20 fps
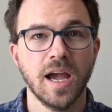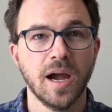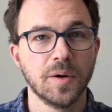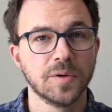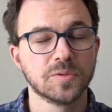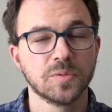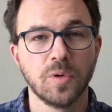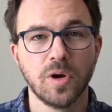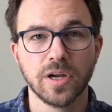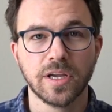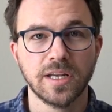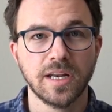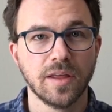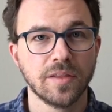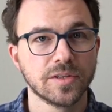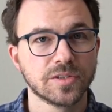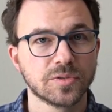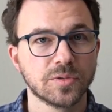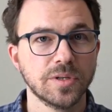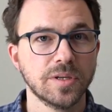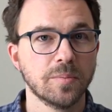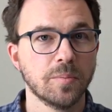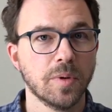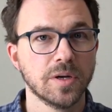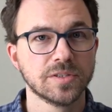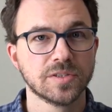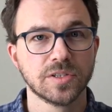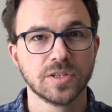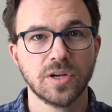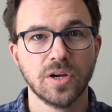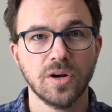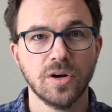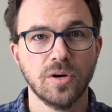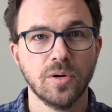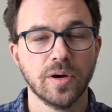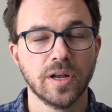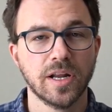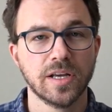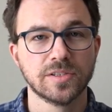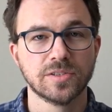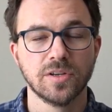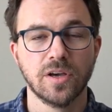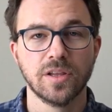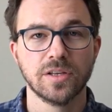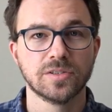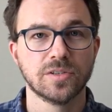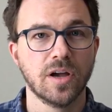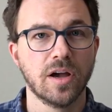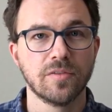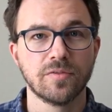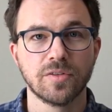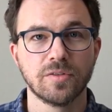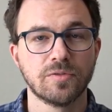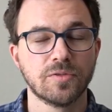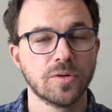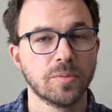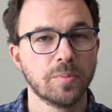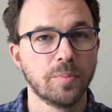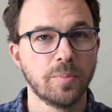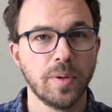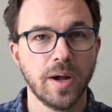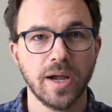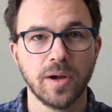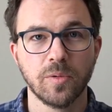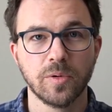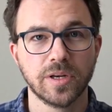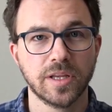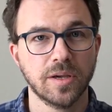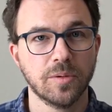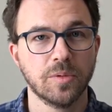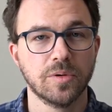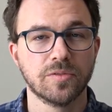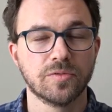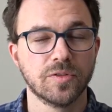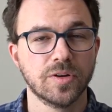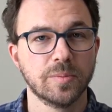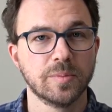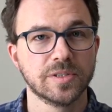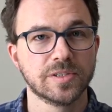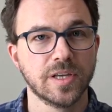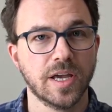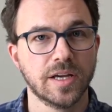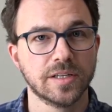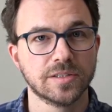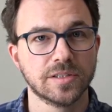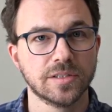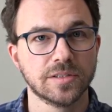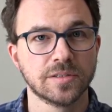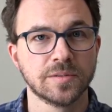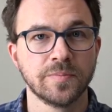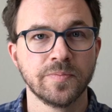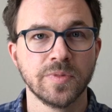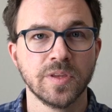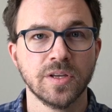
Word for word: I was walking down the street months ago and I saw this offer for buy one, get one free massages.